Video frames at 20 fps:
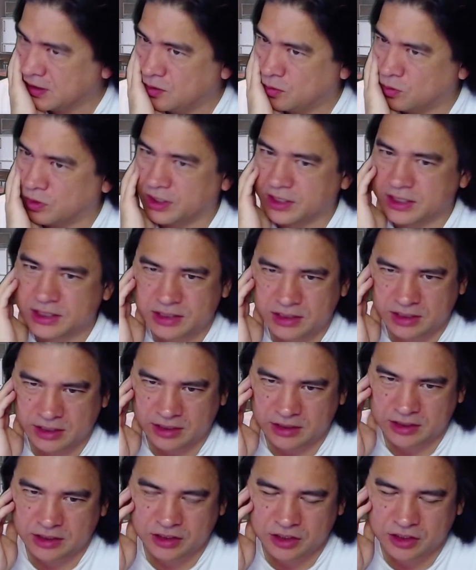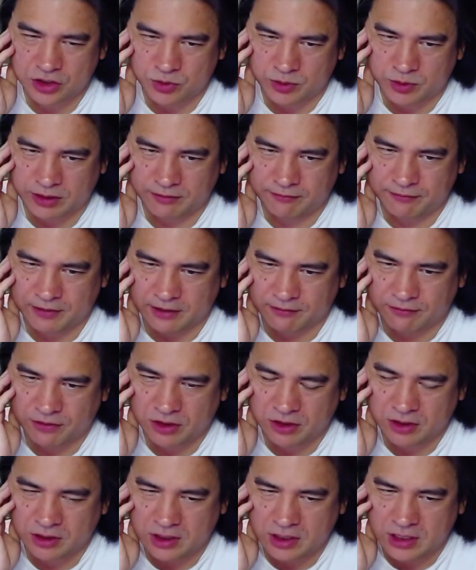1 in 10 to the 25th.
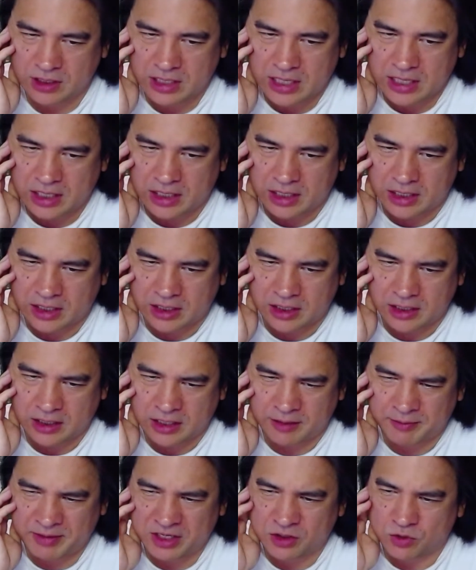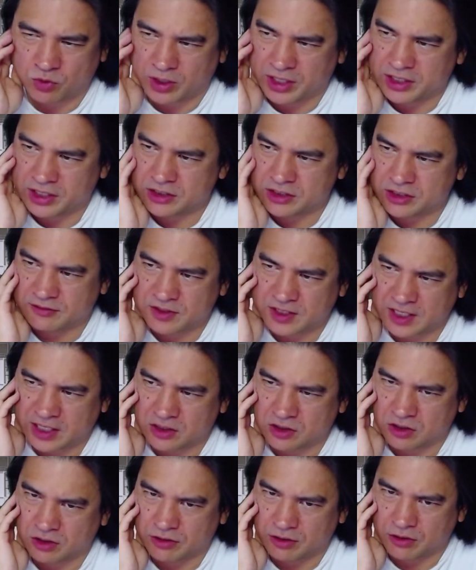How many grains of sand
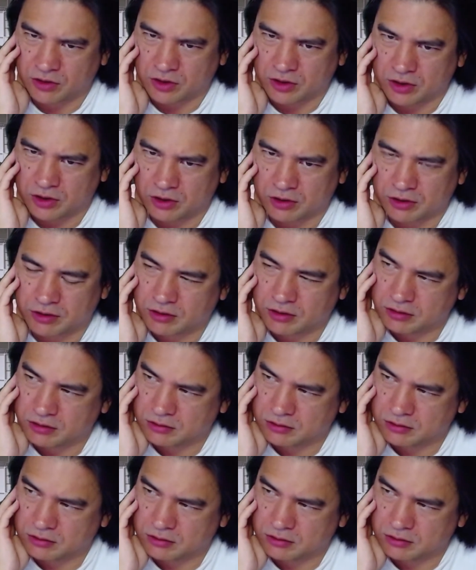are there on Earth?